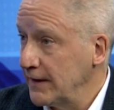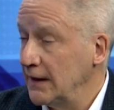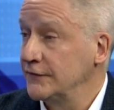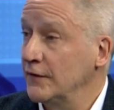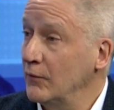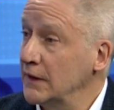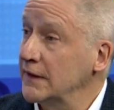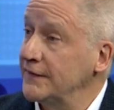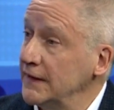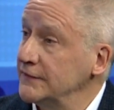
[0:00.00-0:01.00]
And so one of
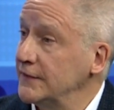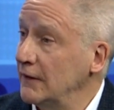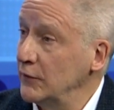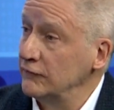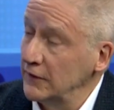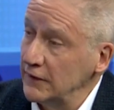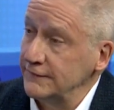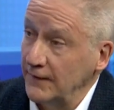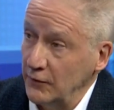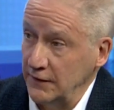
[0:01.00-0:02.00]
the things that we really
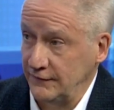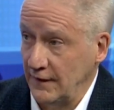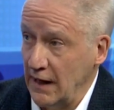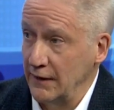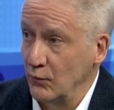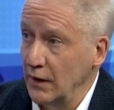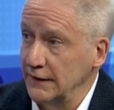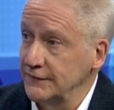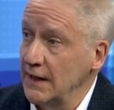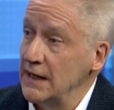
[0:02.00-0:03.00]
focused on was